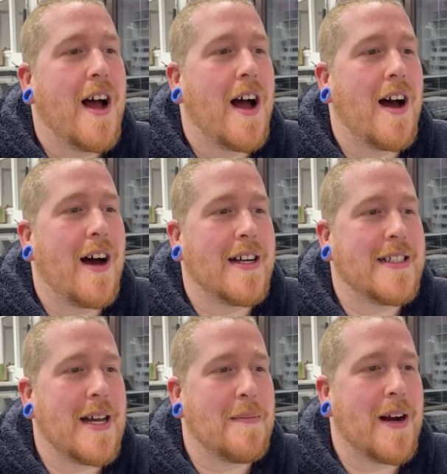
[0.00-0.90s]
Uh, hi
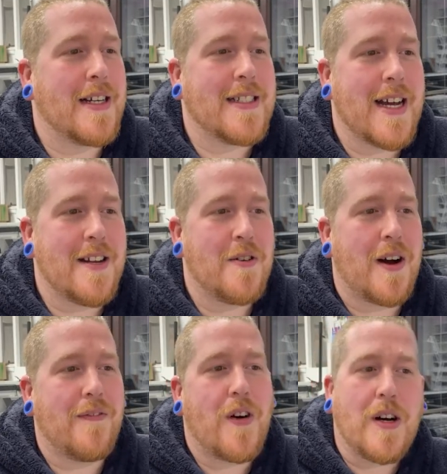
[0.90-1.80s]
Deborah, hi Daniel, hi
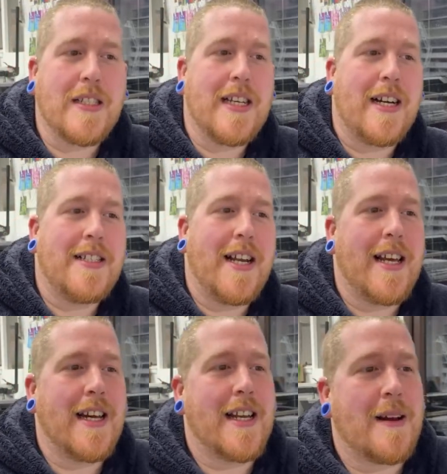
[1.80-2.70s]
Foxy, hi
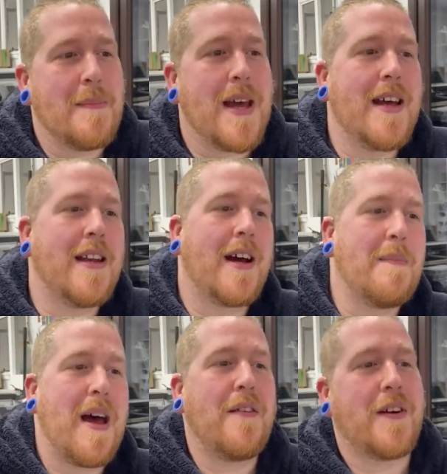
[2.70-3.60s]
Jillian. hi Ben. hi
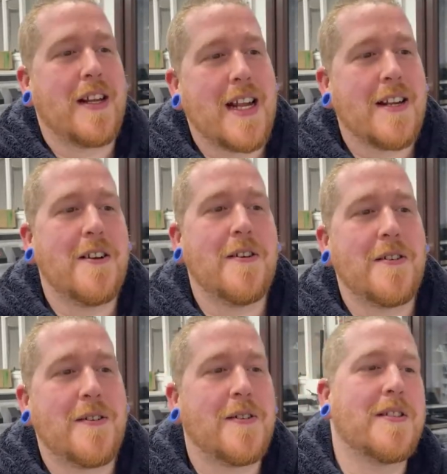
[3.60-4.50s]
Beth, hi Nana
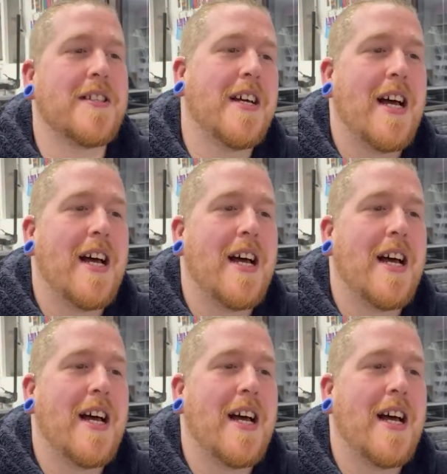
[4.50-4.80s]
Noodles.